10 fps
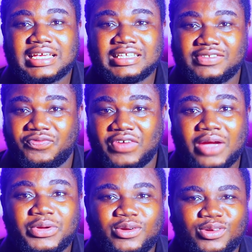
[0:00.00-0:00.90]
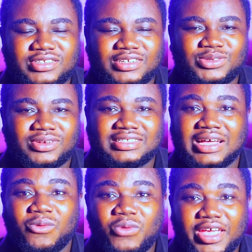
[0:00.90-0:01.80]
is very closer to us
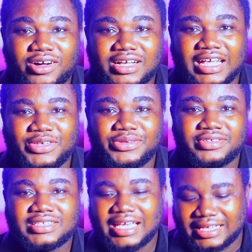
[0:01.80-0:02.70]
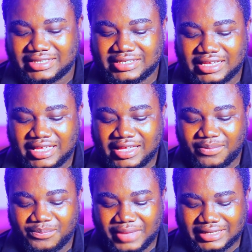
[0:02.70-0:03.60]
that we all can use is
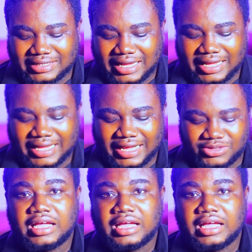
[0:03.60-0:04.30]
Meta AI.